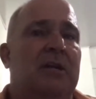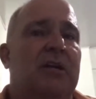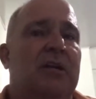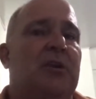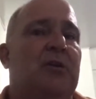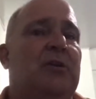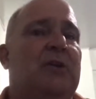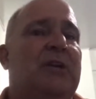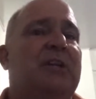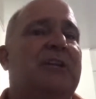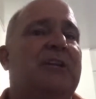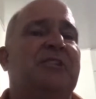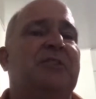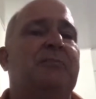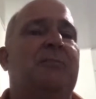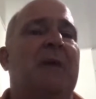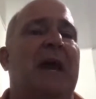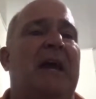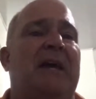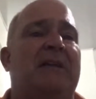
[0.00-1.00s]
you can
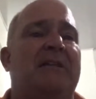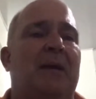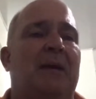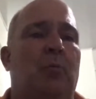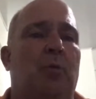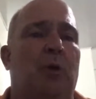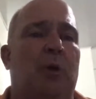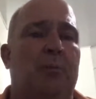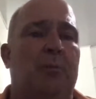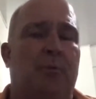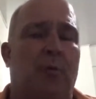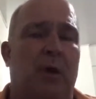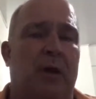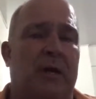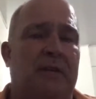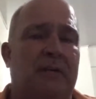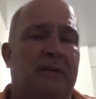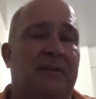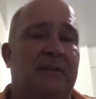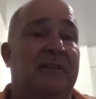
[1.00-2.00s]
expect at one
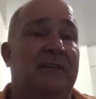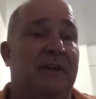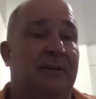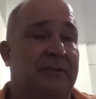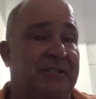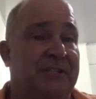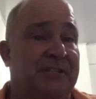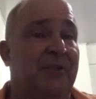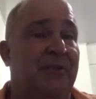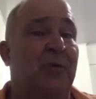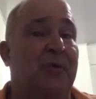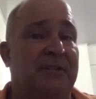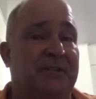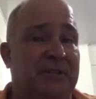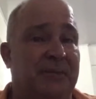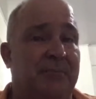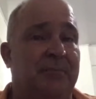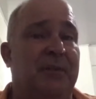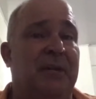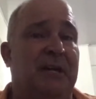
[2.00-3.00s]
point there is going
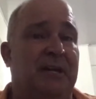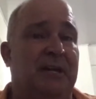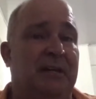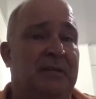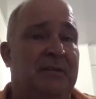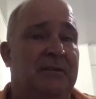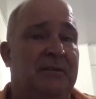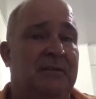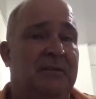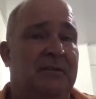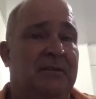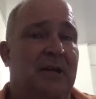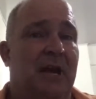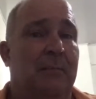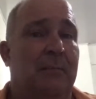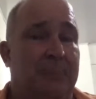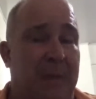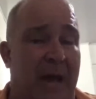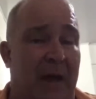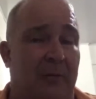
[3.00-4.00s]
to be a
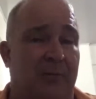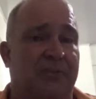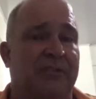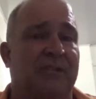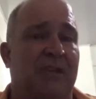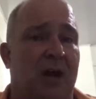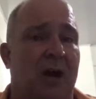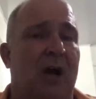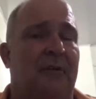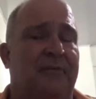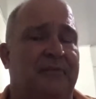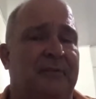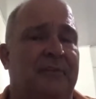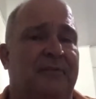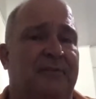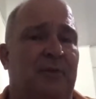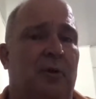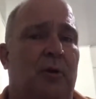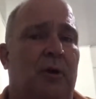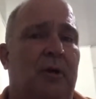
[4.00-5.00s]
bounce off the
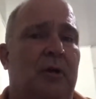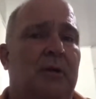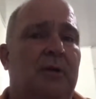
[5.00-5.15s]
floor.